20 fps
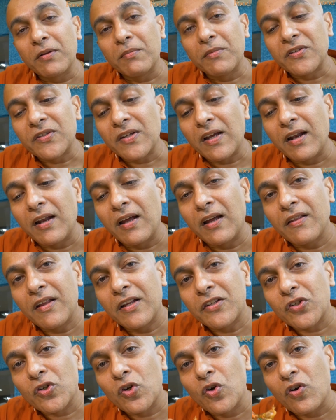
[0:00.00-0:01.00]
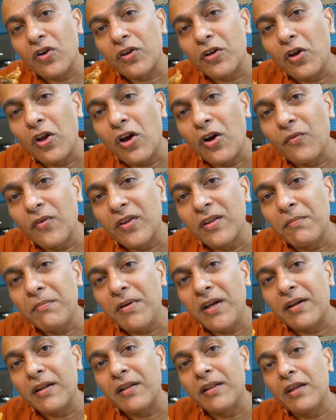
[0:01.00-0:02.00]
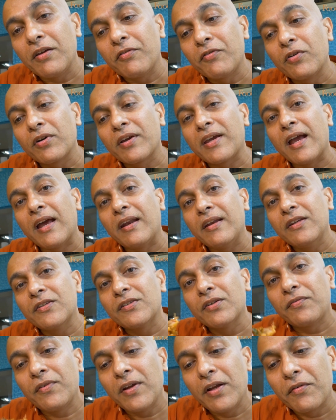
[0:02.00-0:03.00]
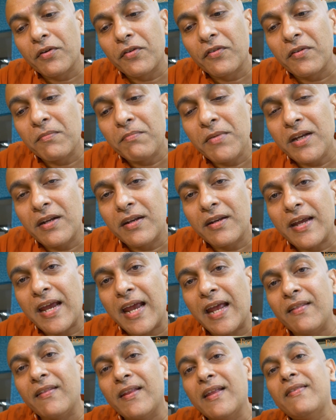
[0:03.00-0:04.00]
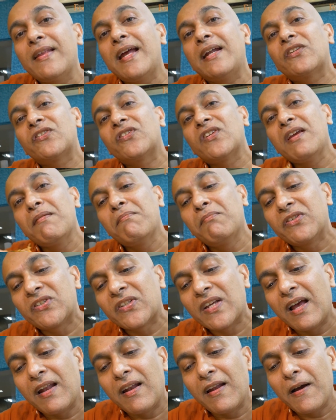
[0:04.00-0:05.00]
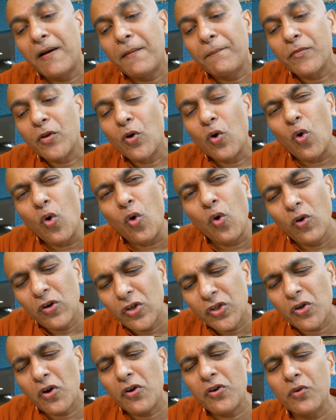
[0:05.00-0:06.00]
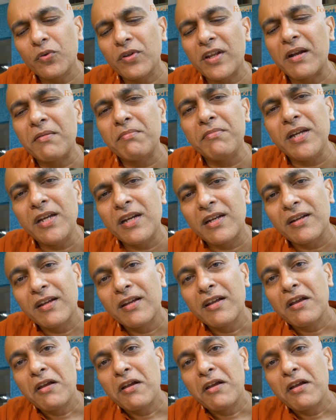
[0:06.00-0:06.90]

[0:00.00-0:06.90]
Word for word: got the masala that's cooked along with the meat and therefore carries the flavor of the meat, and then that same masala holds on to that meat